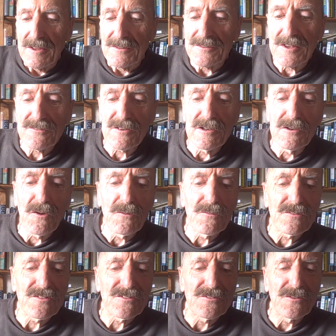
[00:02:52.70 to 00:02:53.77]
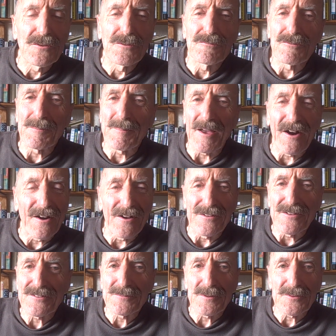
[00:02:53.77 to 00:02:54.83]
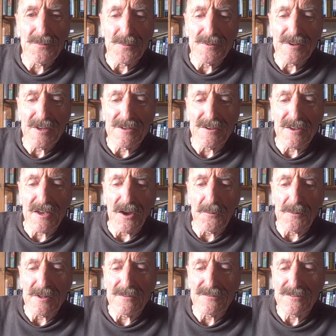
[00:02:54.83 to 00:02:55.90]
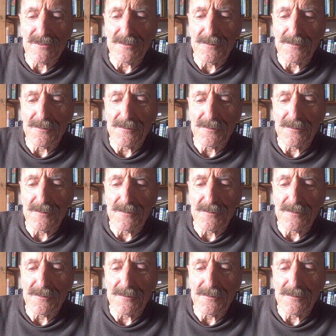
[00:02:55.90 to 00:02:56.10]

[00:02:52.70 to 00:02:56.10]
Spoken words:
There's a long story behind this, which we needn't go into.